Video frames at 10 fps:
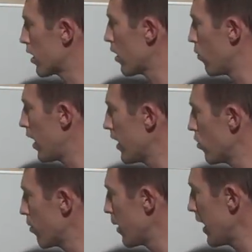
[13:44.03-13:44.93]
kind of why
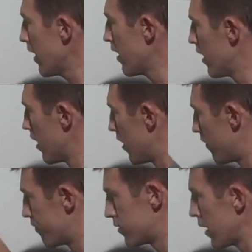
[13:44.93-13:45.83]
you were bad.
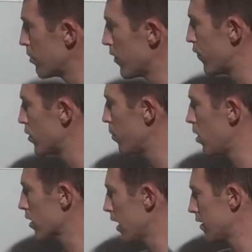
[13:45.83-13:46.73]
Same thing with foot to
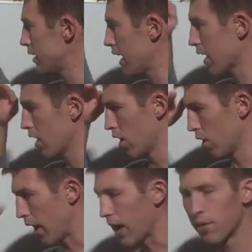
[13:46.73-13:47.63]
ball contact.
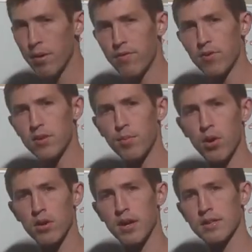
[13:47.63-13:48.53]
How did my foot to
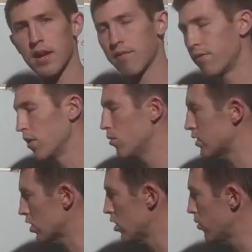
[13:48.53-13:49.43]
ball contact feel?
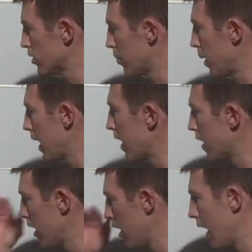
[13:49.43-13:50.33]
Was it good? Was it bad?
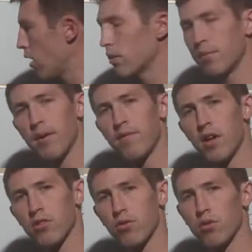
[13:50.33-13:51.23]
How did my
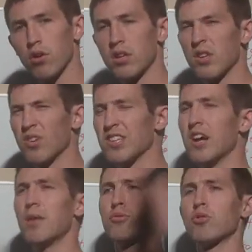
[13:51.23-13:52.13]
follow through look? Was it
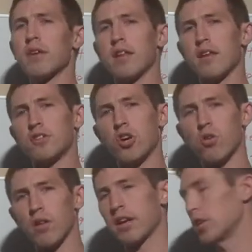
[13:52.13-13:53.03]
up toward that left
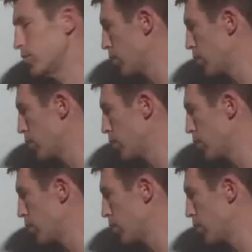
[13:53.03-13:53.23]
shoulder like it's